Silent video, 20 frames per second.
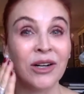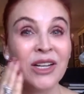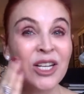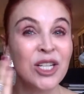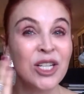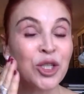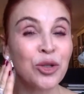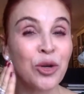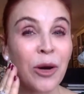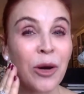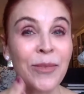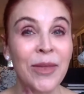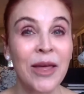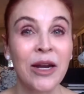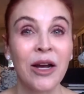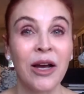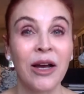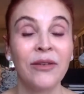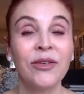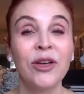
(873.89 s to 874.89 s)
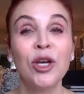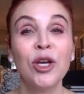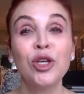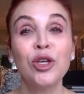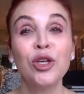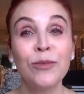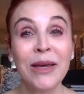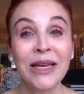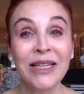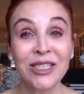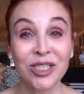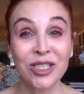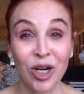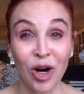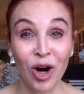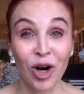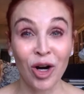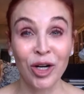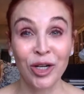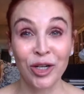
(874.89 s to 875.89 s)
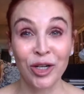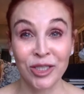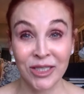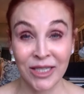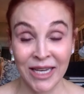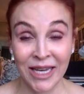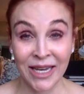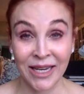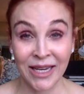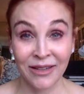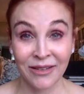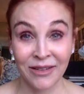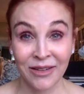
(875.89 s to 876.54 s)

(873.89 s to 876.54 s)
scrub that off, you may scar your skin.